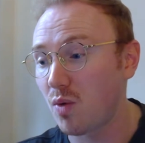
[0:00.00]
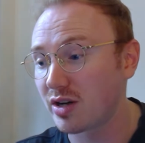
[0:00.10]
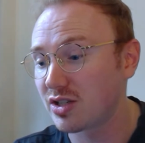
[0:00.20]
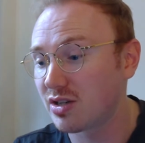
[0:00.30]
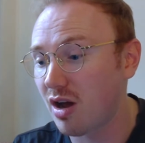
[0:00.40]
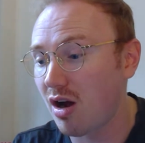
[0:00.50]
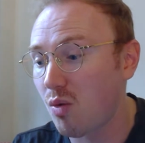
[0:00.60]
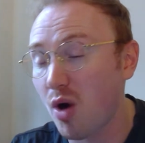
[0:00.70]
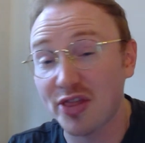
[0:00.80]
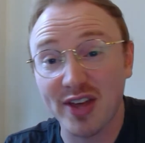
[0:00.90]
want to know
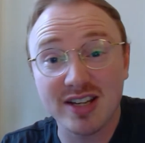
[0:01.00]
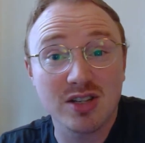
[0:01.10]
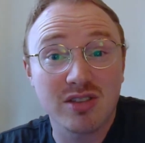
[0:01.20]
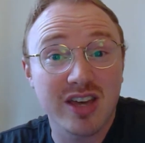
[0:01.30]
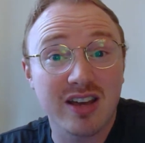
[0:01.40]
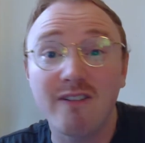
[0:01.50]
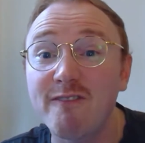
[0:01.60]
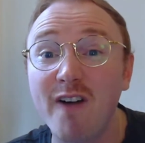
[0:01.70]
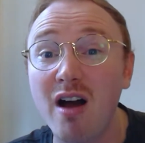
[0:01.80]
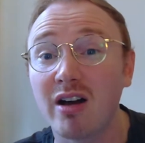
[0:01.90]
what things you think are
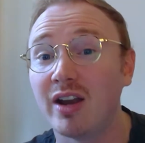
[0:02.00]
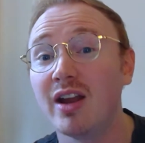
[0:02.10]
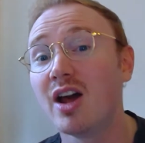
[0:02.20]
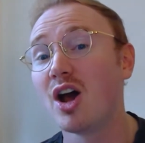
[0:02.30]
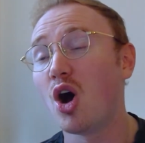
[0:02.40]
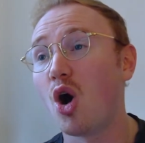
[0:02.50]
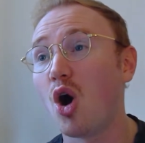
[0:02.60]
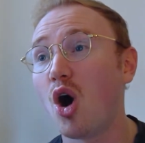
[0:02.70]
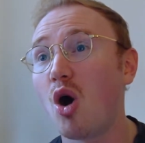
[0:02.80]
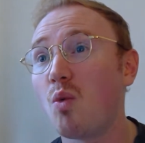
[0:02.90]
fun
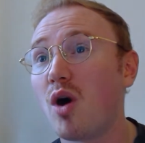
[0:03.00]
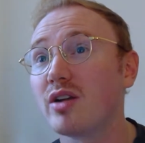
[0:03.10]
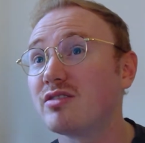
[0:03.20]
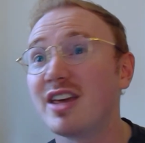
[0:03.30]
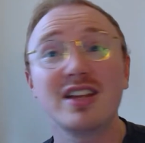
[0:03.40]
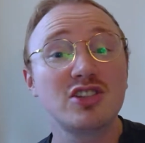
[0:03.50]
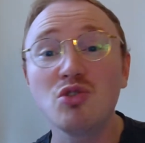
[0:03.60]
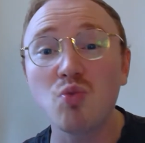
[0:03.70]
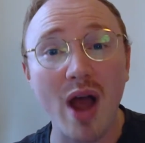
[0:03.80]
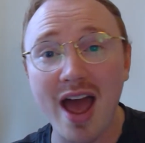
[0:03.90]
or what things you
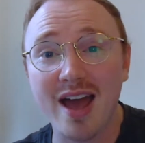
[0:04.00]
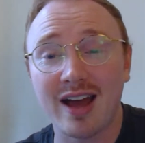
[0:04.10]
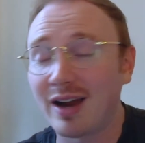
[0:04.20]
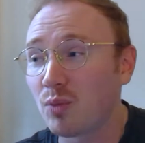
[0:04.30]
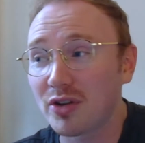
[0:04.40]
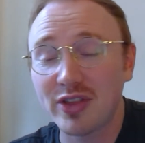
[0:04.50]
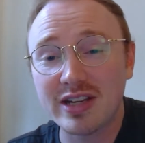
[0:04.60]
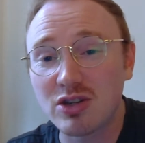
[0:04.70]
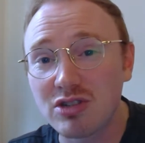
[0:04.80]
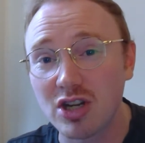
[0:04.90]
wear and what
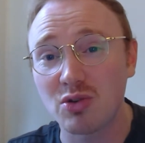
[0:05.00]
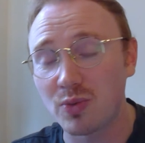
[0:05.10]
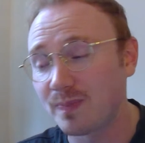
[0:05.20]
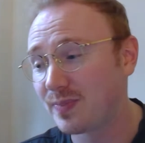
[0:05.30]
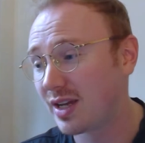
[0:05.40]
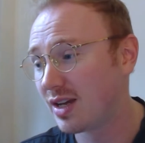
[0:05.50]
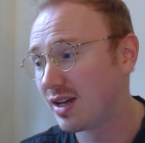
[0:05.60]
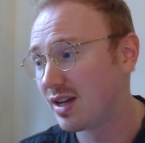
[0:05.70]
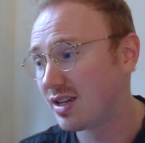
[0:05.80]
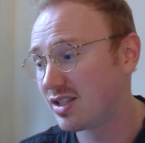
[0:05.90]
things you do.
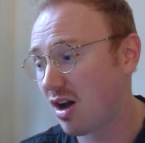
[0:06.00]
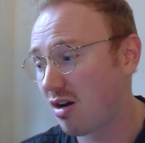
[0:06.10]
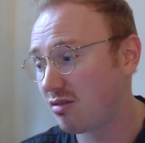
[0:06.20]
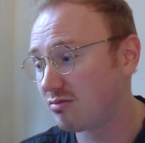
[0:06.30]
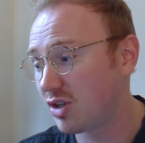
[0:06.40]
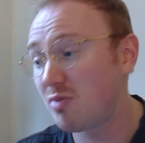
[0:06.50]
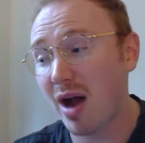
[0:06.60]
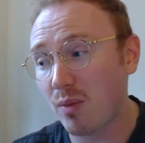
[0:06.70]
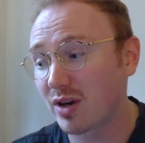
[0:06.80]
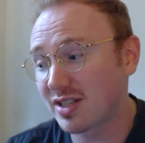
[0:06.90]
So you
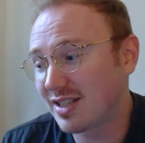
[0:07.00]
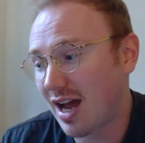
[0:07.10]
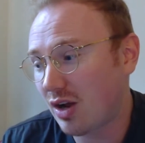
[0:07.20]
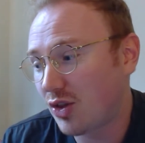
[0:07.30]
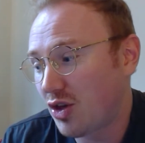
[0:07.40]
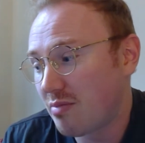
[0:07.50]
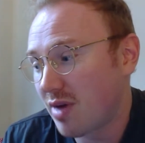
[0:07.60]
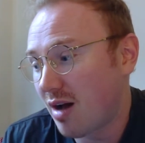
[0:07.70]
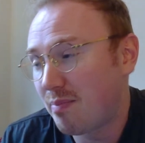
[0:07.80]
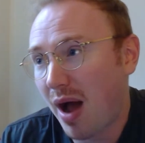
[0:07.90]
might want to tell them
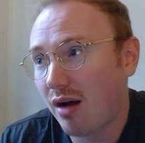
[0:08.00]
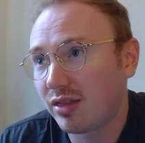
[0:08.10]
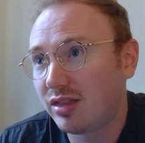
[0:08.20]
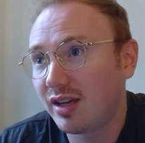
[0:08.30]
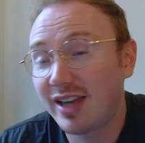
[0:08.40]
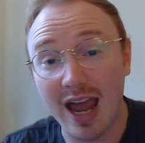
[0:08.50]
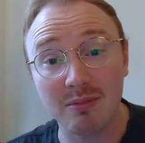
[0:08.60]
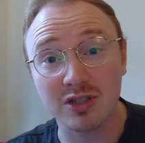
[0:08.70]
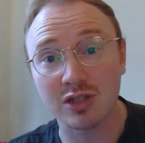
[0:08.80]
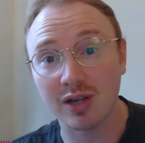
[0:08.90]
about the
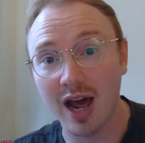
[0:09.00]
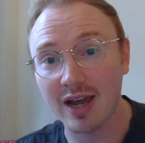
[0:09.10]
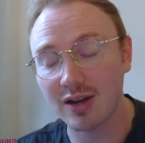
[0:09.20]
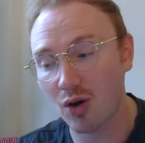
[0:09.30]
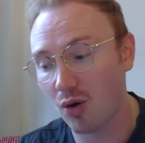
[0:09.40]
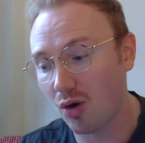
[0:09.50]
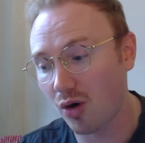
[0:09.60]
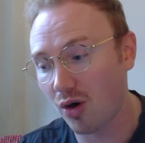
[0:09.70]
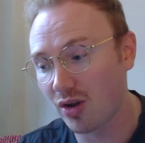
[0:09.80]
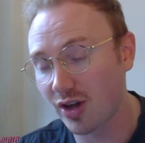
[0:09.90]
games you like
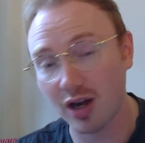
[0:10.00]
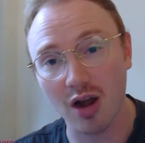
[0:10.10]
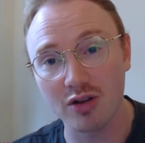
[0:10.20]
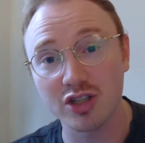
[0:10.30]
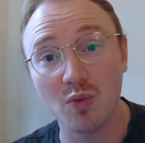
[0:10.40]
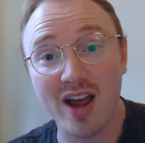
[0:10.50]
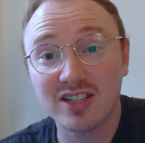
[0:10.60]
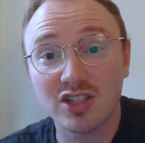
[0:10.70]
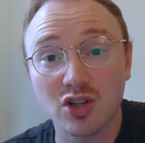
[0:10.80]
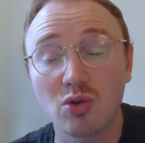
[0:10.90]
or the clothes you wear
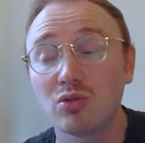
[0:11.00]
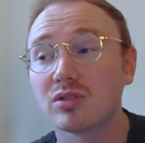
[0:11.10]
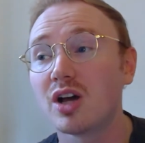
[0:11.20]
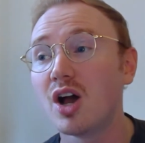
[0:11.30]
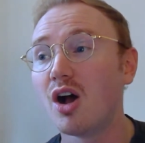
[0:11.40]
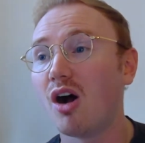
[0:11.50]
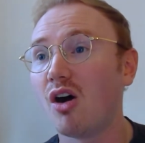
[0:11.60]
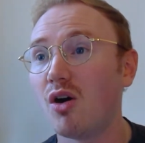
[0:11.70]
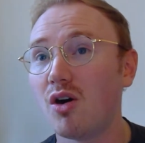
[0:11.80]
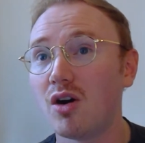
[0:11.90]
to school
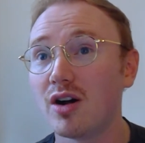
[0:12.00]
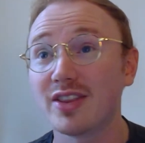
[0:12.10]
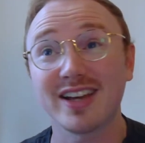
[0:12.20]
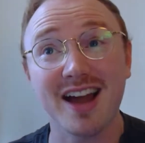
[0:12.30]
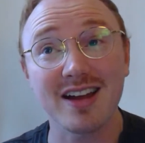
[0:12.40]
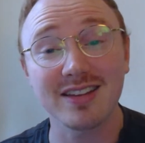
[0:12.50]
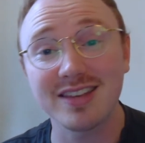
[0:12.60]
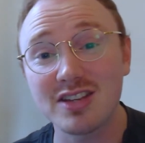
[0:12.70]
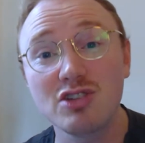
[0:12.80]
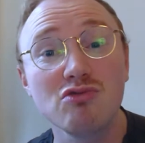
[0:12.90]
or the kind of
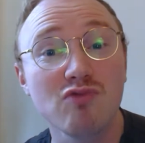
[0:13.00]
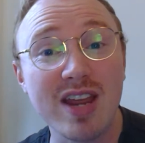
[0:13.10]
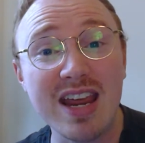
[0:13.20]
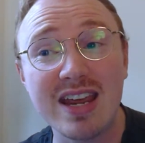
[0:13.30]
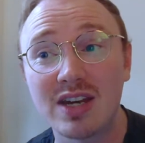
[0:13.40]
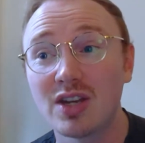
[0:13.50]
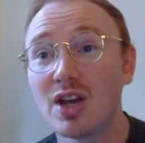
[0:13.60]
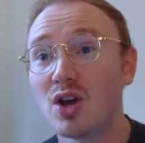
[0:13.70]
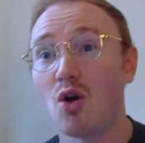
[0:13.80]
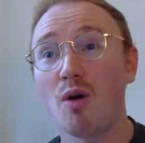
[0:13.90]
things you read
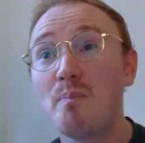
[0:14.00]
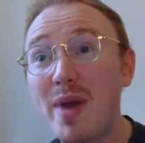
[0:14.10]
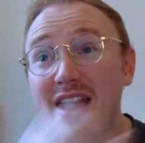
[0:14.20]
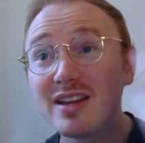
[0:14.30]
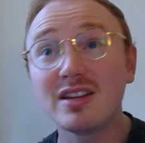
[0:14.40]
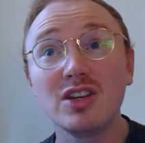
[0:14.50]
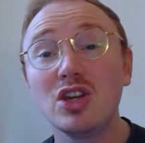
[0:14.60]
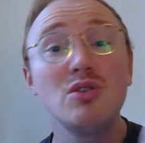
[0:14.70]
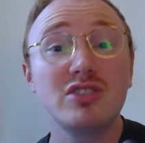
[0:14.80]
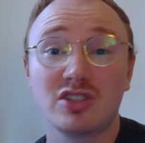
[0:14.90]
or big
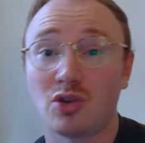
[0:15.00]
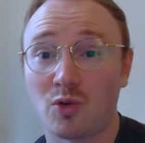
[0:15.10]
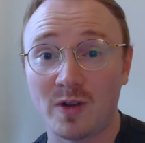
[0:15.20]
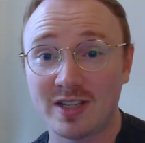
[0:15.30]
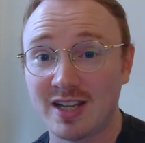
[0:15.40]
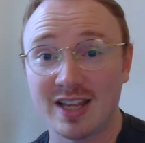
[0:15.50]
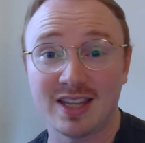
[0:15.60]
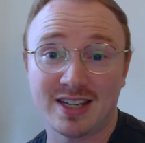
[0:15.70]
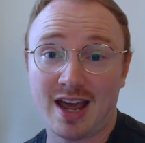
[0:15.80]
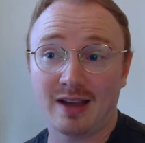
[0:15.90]
news stories in the
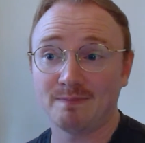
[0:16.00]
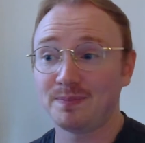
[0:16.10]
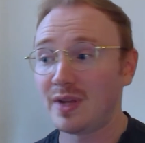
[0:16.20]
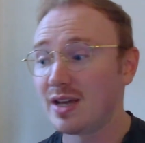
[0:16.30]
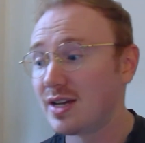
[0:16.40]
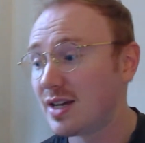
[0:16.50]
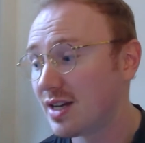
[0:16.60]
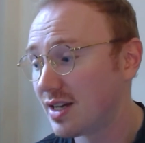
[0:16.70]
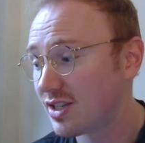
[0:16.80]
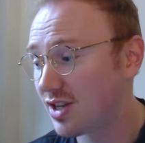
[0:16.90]
day.
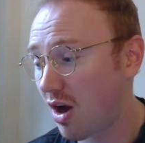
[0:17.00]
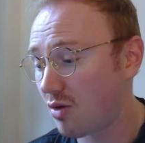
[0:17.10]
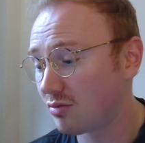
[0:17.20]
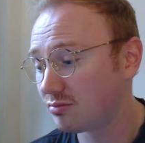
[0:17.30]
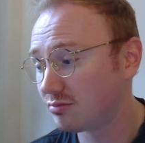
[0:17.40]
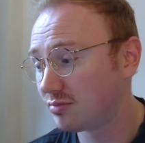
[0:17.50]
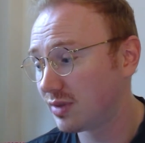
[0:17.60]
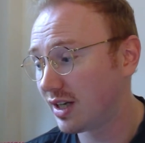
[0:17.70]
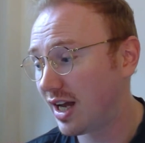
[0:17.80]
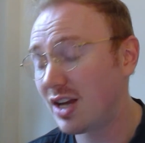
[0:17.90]
So
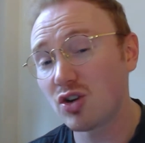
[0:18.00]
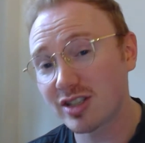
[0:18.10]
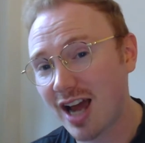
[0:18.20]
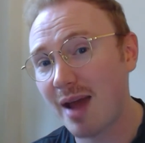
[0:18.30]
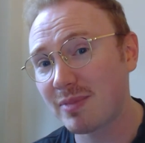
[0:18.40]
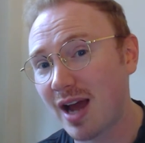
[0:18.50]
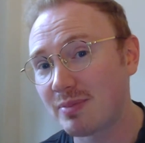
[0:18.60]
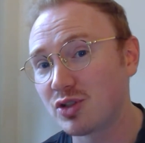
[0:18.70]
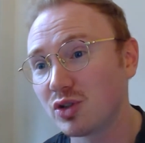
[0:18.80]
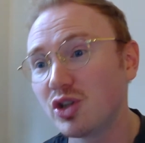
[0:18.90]
in your time
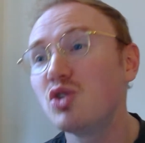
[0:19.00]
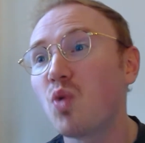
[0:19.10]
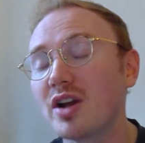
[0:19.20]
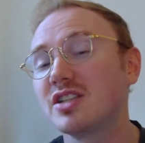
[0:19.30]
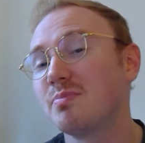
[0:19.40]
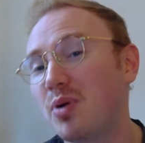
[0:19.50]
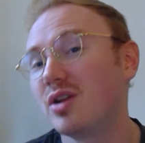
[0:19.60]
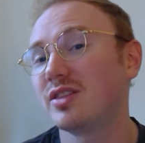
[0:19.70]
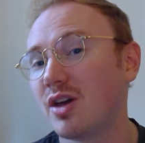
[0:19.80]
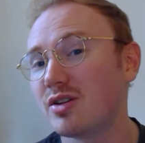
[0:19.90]
capsule, you'd want to
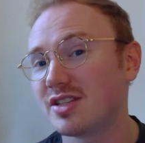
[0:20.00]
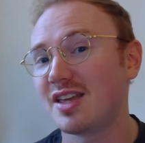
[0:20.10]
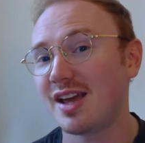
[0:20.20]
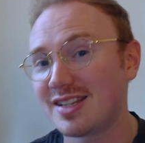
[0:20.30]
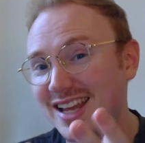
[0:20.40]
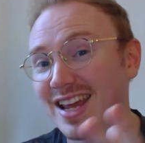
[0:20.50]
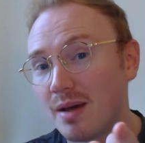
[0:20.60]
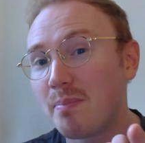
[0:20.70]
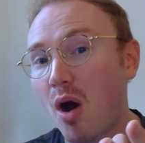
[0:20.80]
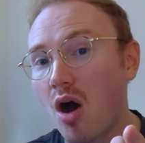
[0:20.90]
put those things in a
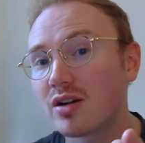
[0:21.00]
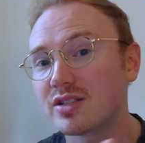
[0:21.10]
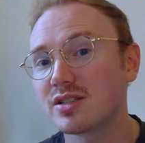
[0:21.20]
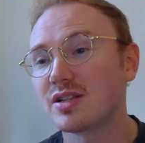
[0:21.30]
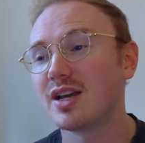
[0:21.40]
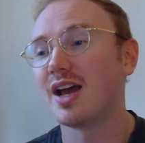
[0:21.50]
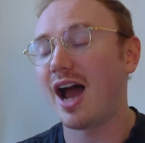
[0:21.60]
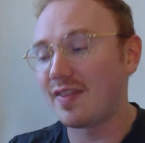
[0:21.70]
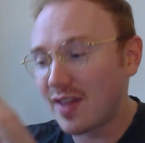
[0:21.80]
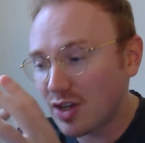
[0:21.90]
box,
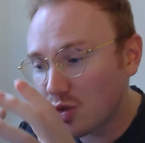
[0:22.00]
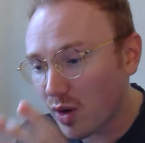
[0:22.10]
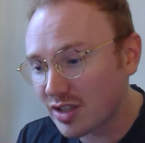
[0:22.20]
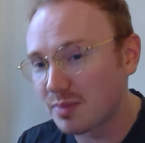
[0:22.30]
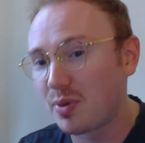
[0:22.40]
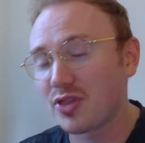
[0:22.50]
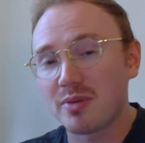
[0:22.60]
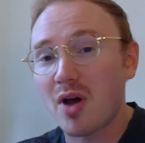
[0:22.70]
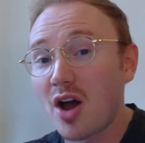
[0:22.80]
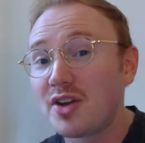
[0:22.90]
and then you'd want to put
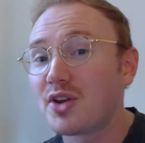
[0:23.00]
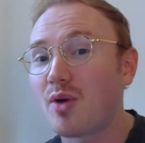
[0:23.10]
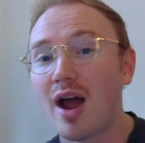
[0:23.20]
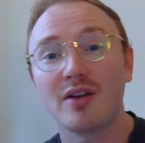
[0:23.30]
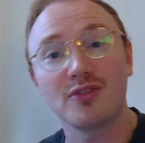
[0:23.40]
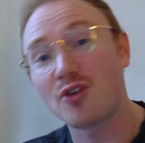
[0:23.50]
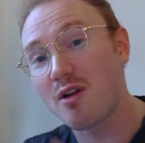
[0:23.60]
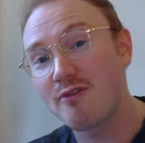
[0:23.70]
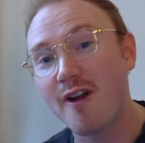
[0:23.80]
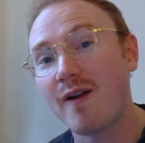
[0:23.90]
them underground for
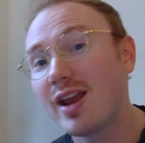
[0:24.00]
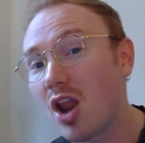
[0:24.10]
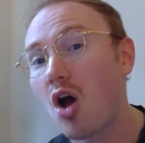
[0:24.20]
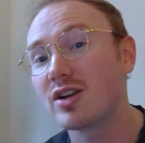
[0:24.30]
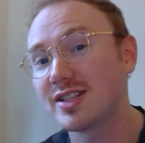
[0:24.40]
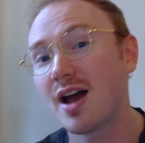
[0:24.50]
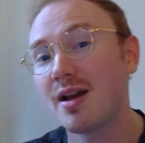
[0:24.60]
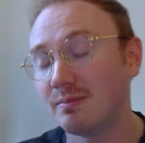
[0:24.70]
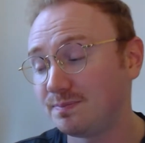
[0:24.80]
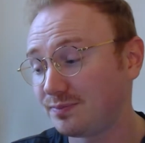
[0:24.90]
a very long time.